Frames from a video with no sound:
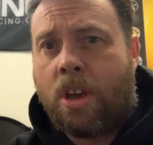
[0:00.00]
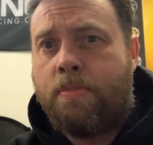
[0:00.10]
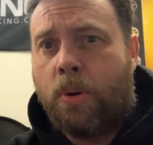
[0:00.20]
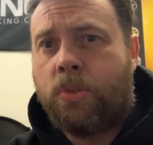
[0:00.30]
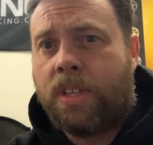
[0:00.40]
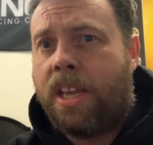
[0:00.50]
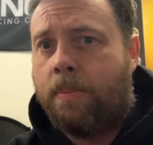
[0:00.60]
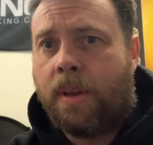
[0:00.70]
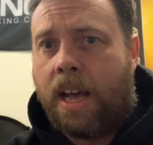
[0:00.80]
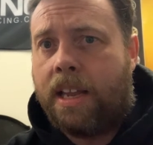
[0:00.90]
balls
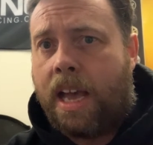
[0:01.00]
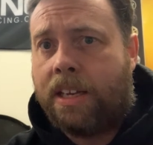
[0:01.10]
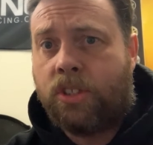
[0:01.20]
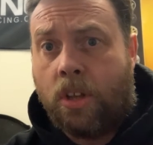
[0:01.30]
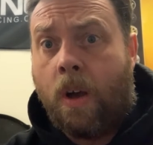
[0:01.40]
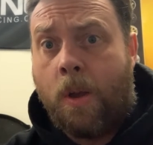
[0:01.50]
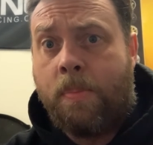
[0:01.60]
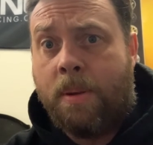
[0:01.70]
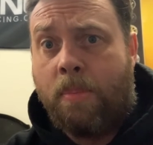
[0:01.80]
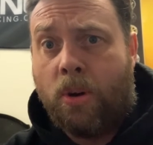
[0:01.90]
deep and start
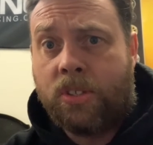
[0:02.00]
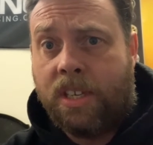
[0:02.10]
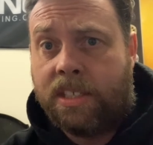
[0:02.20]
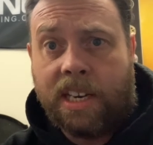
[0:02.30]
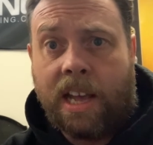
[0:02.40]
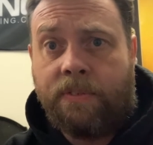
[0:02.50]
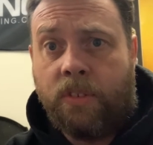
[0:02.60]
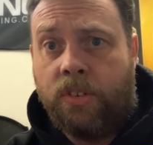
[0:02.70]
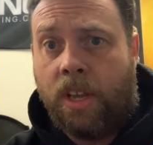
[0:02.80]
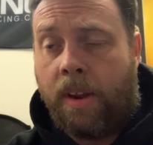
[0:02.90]
opening boxes and have
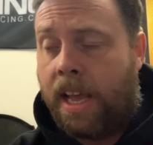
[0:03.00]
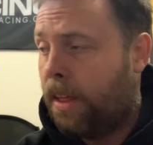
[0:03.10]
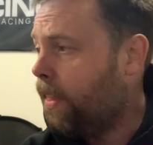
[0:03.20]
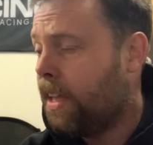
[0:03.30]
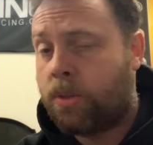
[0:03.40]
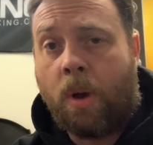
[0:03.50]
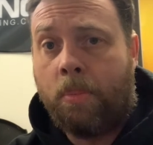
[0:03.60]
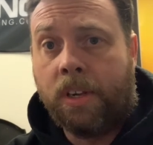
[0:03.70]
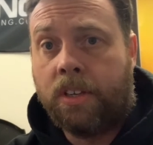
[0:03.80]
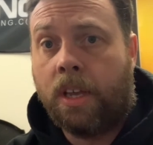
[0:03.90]
fun doing it? I think that's what I'm
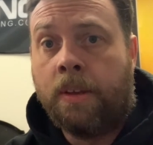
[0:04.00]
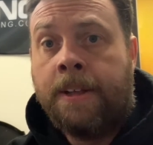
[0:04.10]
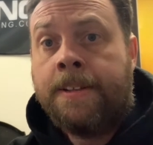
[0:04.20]
going to do.